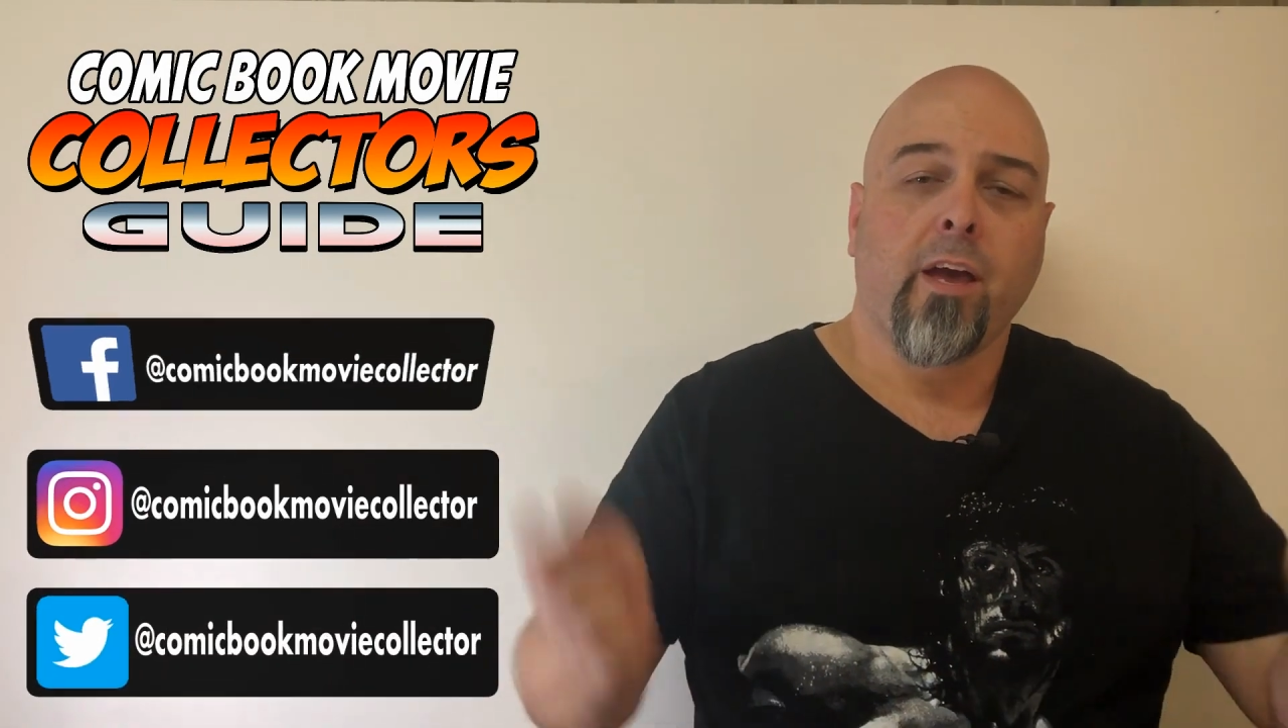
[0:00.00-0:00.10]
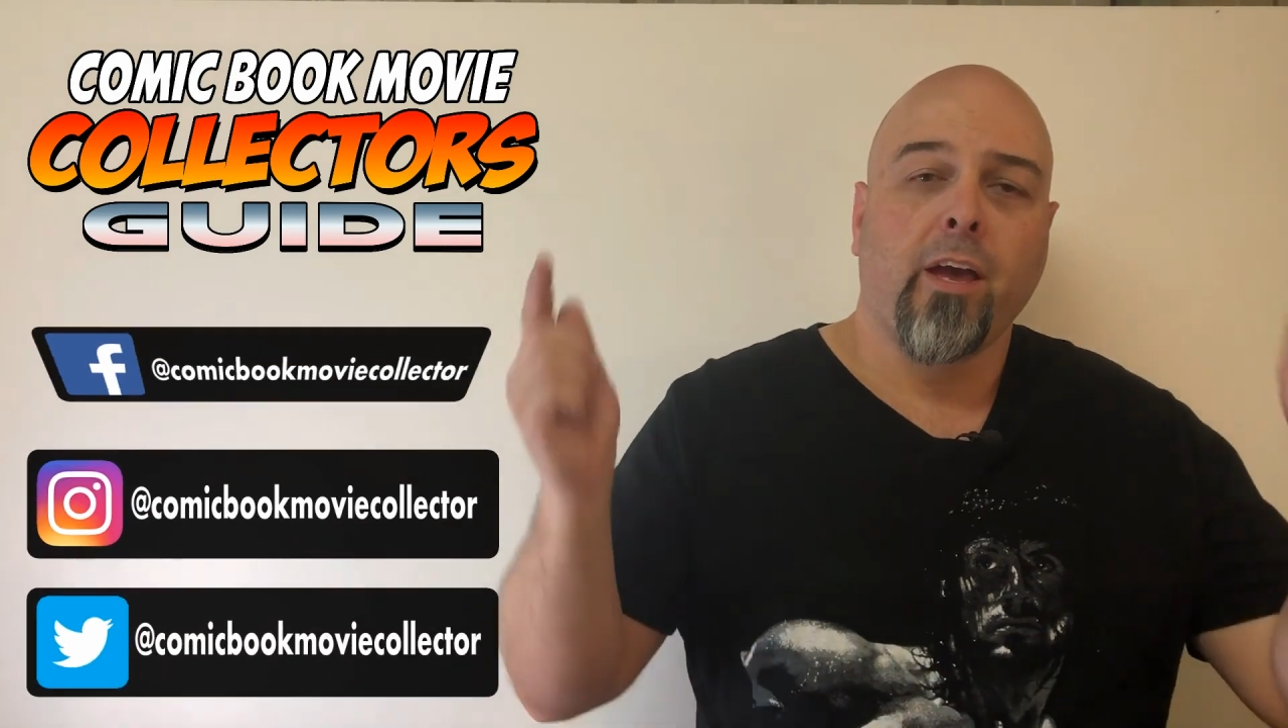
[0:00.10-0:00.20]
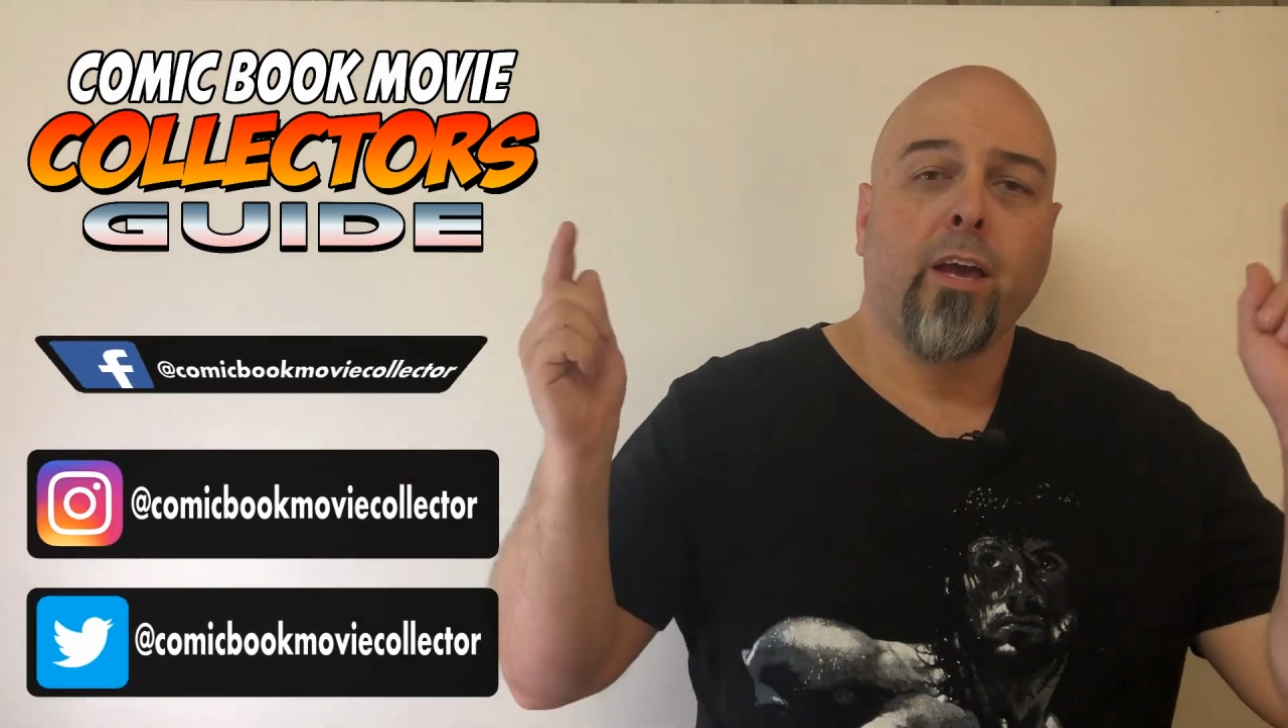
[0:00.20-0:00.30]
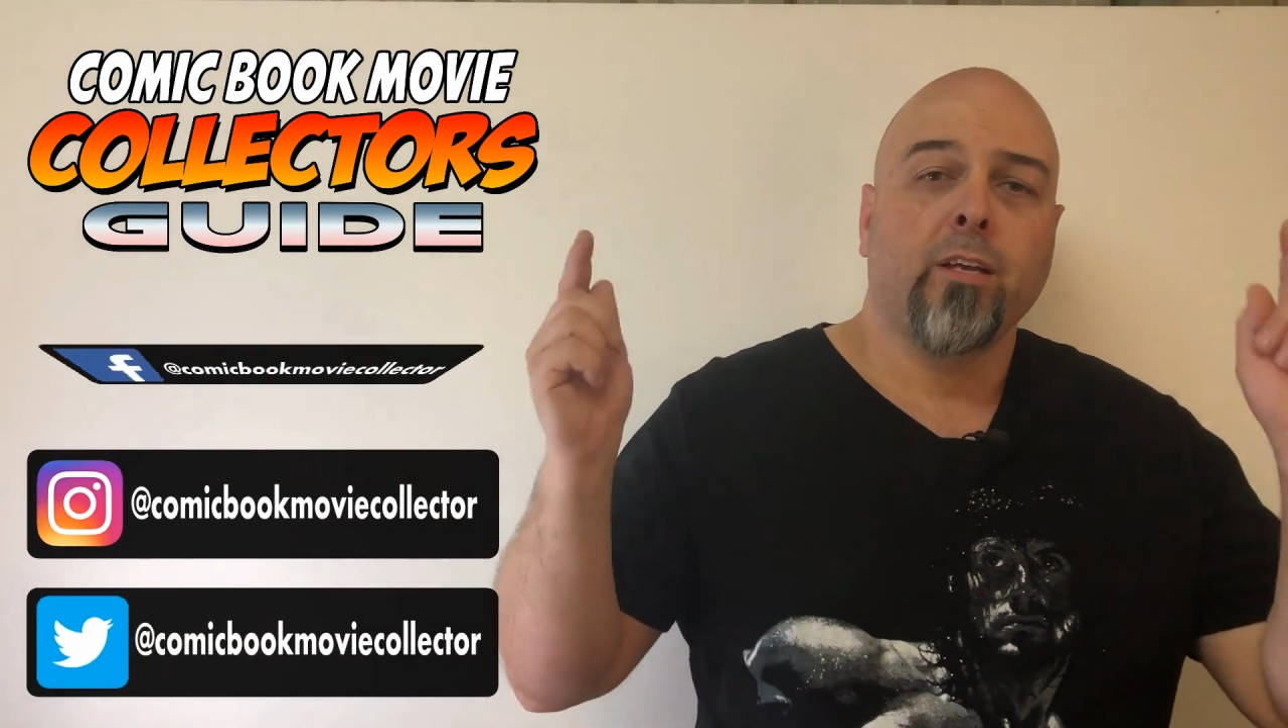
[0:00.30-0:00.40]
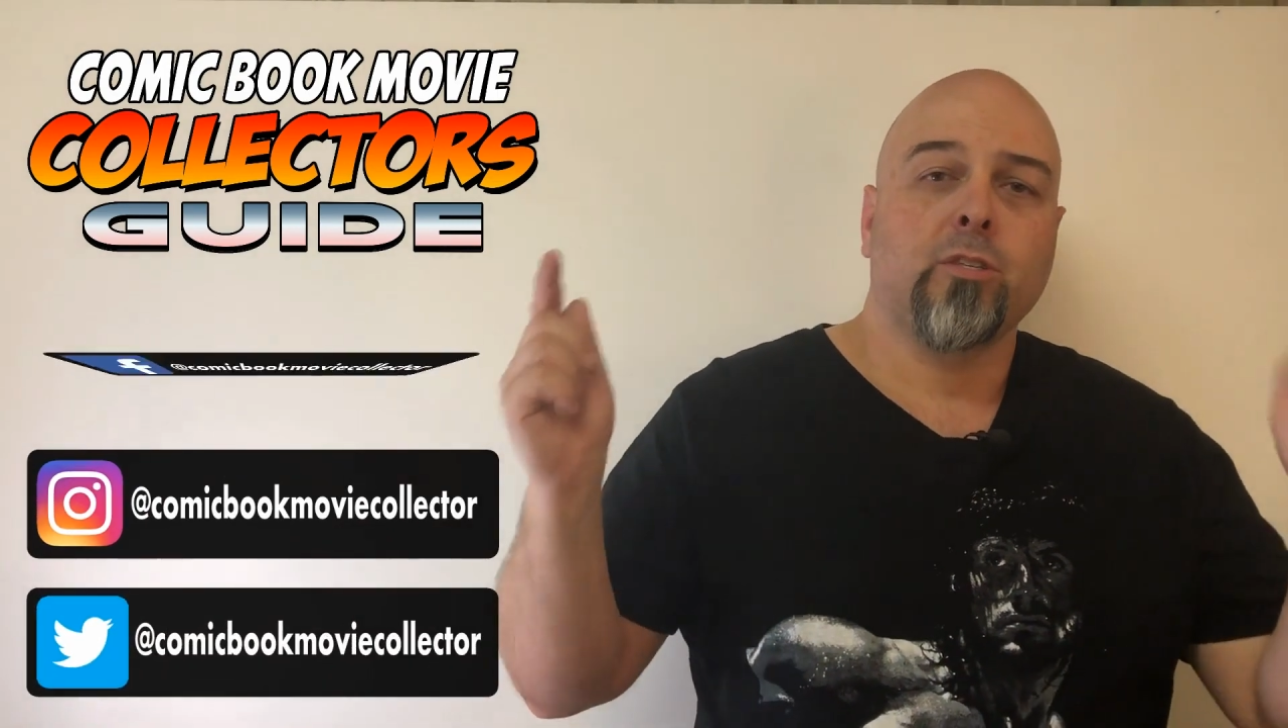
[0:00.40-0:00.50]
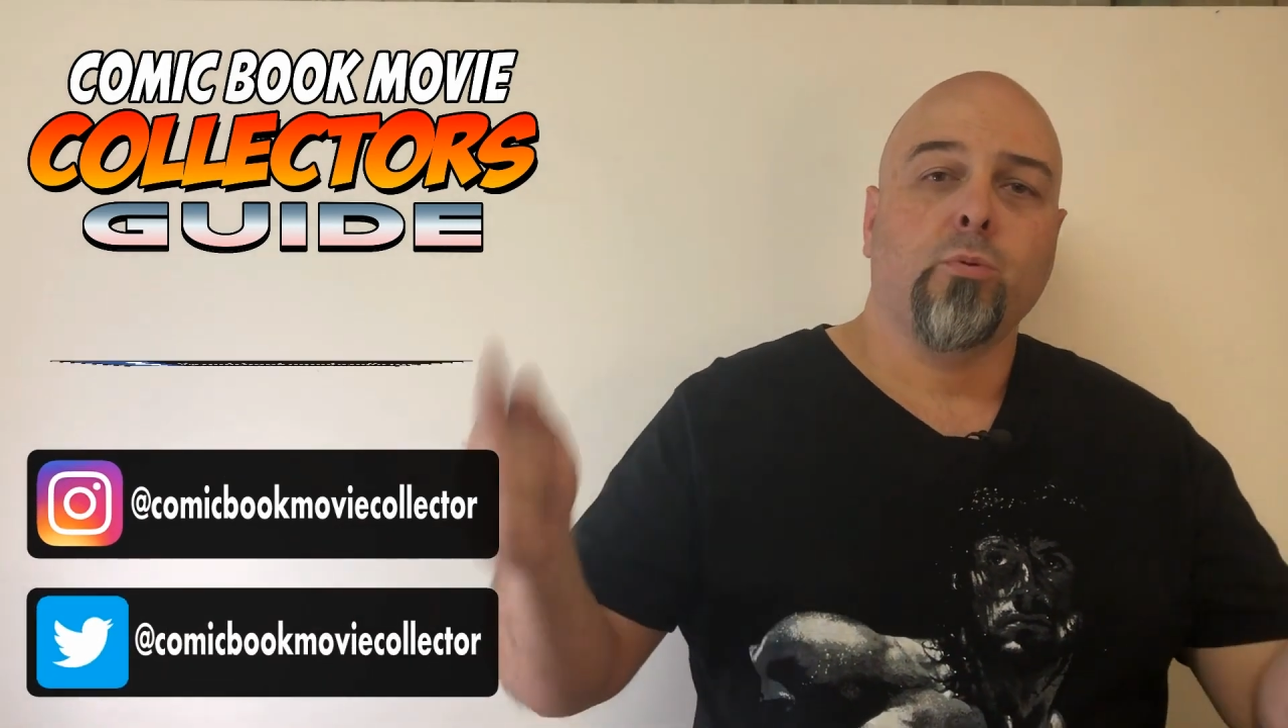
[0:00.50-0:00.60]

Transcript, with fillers: and